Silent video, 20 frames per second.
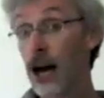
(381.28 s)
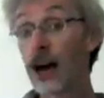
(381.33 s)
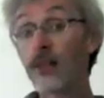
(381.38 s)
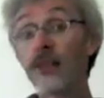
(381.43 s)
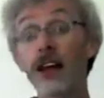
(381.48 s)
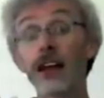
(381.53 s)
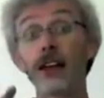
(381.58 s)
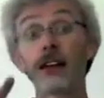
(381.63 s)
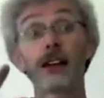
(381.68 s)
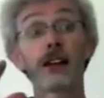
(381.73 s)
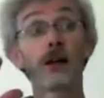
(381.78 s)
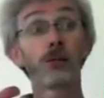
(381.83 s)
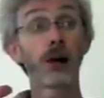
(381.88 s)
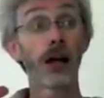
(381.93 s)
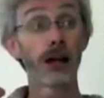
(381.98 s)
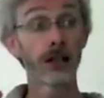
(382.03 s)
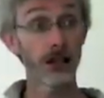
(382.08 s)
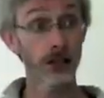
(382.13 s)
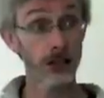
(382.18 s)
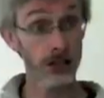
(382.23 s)
And then the
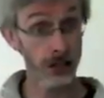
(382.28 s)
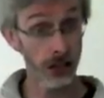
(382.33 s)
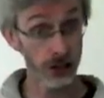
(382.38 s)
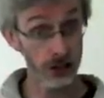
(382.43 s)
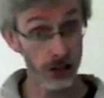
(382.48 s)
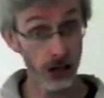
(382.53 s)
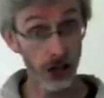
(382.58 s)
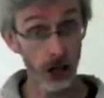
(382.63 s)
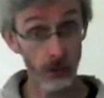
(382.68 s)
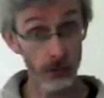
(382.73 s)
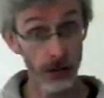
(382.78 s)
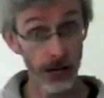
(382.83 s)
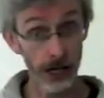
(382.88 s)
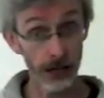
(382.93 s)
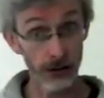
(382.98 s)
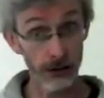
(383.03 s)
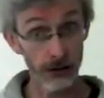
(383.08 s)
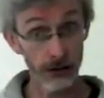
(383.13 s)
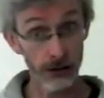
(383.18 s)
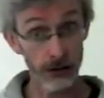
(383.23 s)
blood can start to calm down.